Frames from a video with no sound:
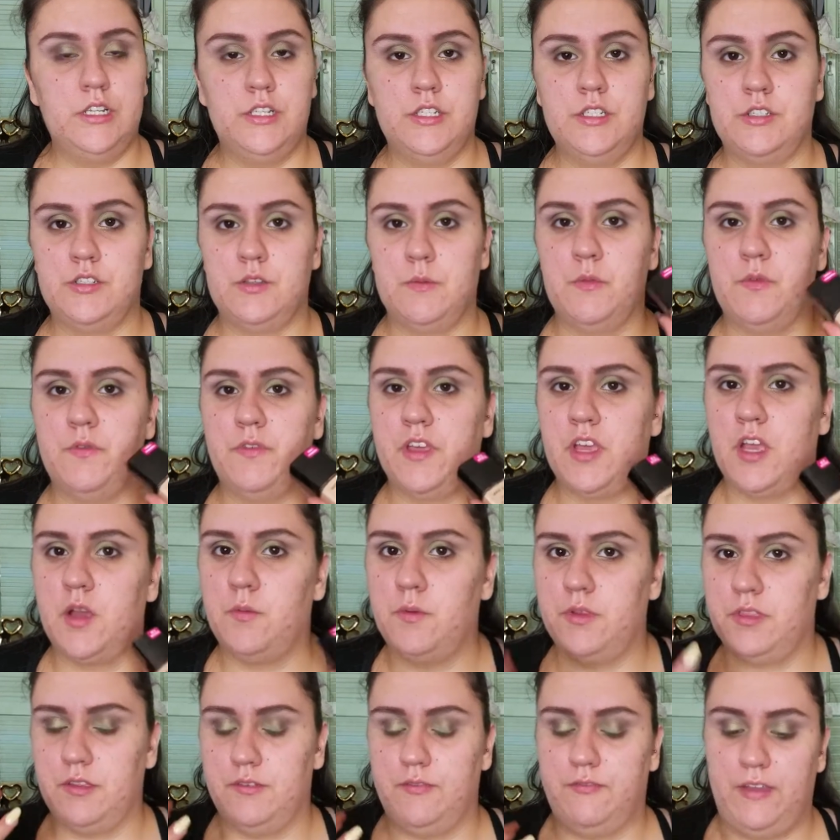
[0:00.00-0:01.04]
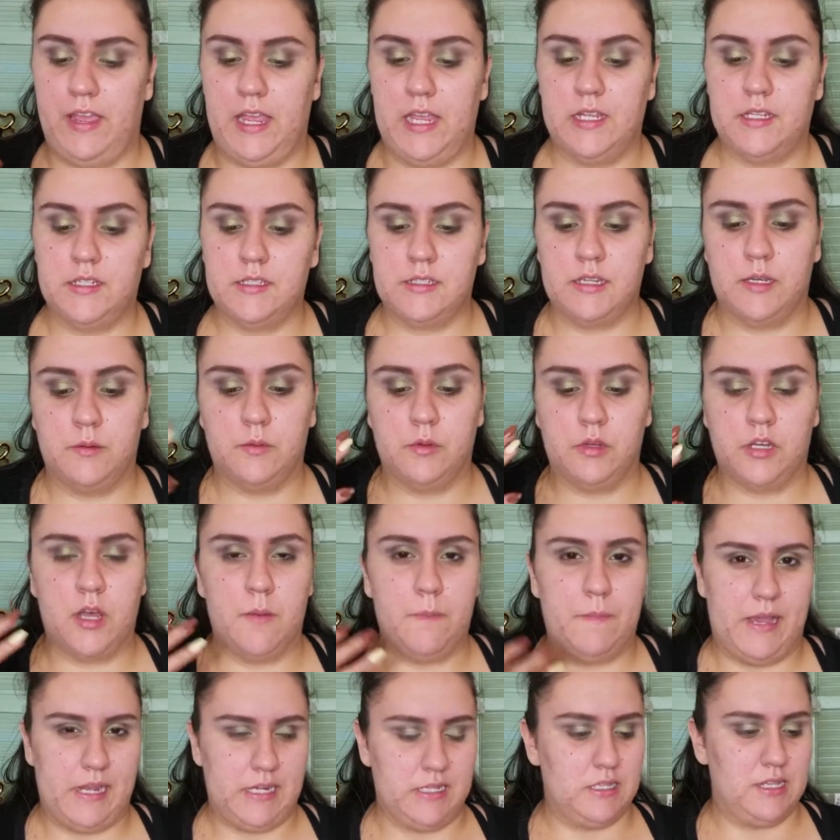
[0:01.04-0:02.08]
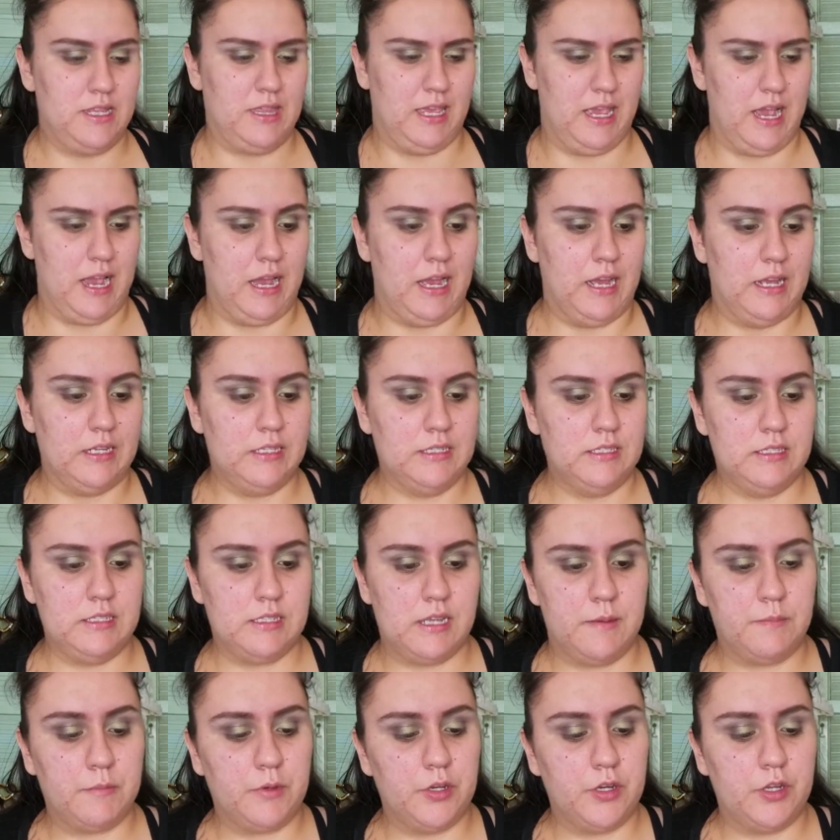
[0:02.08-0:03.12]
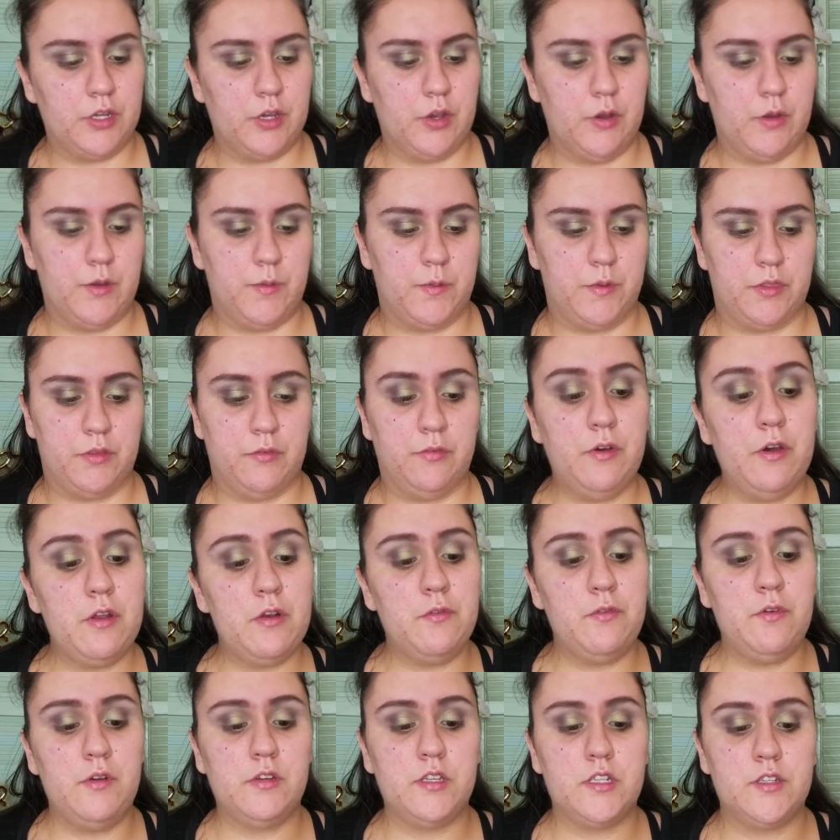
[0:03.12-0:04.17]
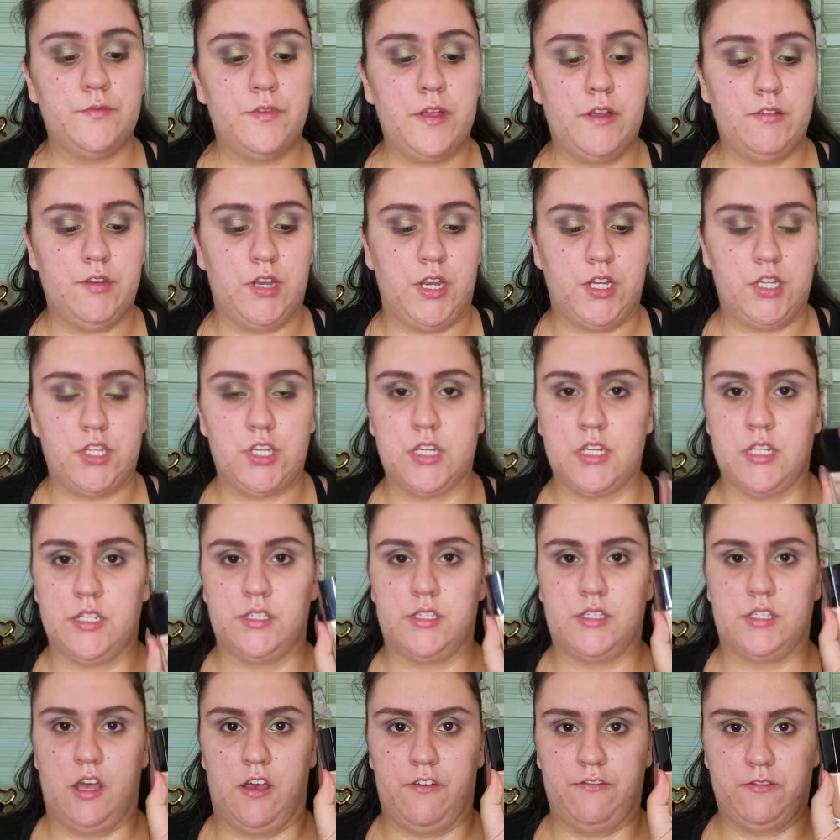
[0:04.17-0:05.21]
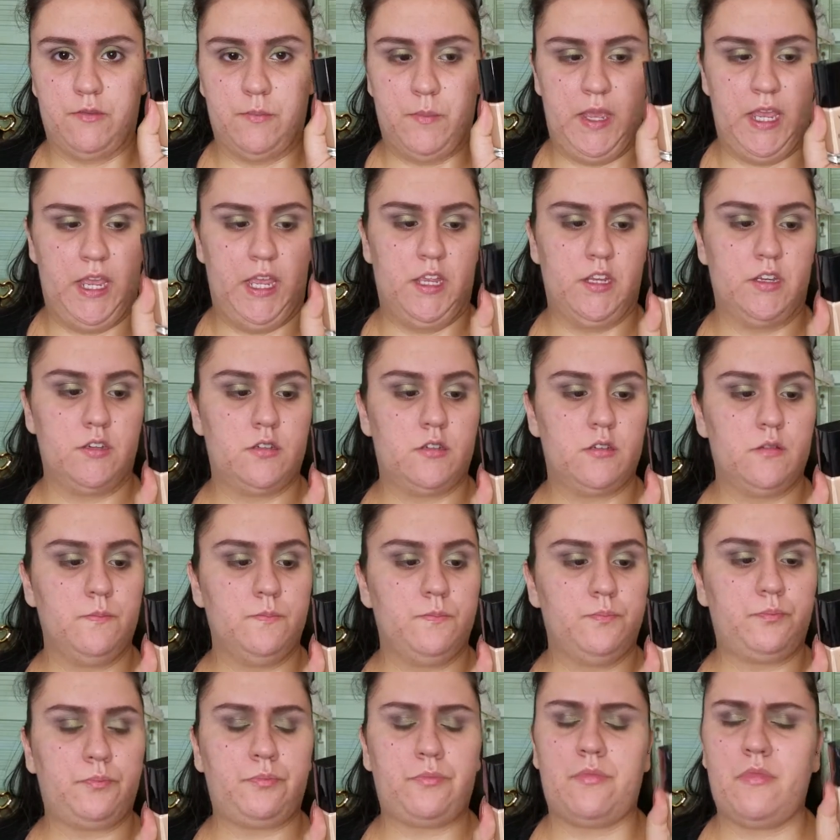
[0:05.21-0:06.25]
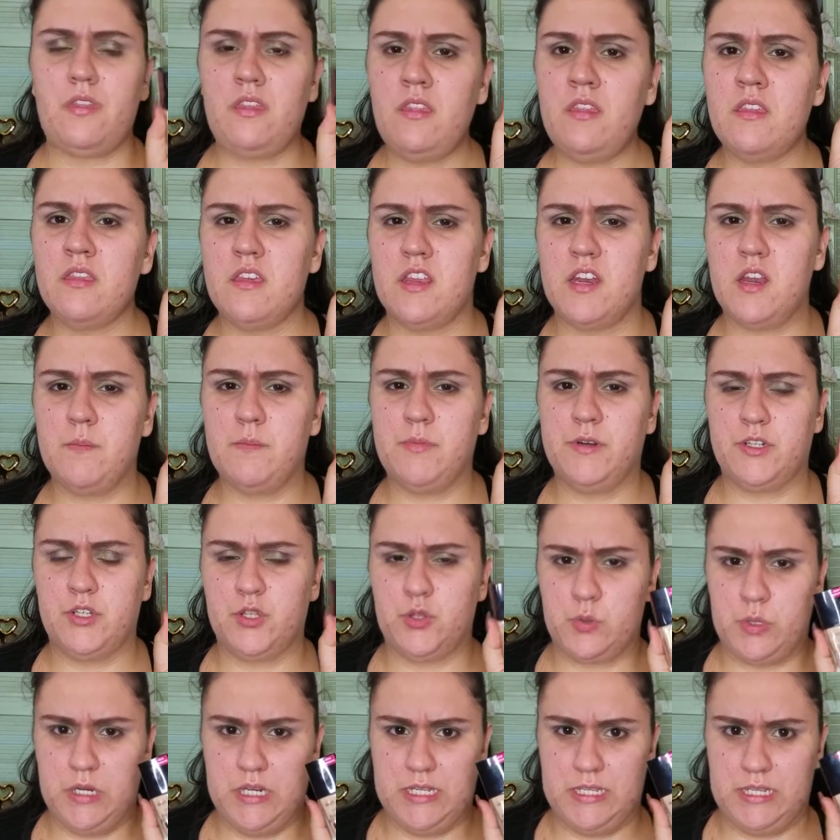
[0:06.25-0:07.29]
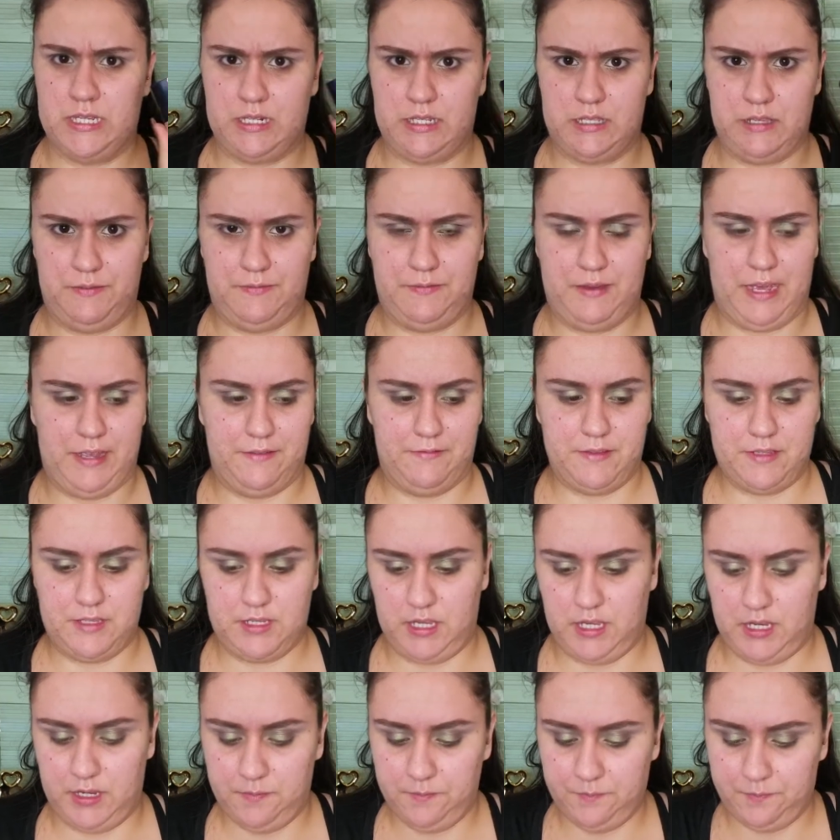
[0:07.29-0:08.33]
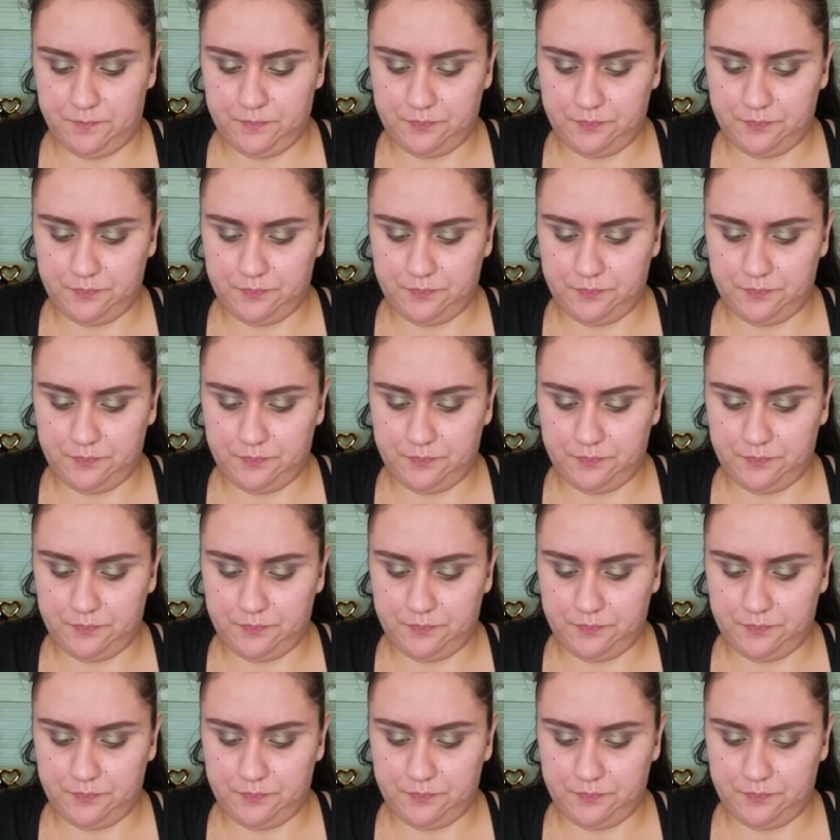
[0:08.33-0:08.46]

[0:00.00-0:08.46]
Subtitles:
So moving on with the face, I will come back to the eyes. I'm gonna go in with the PhotoFocus foundation in soft beige. The number's 365C.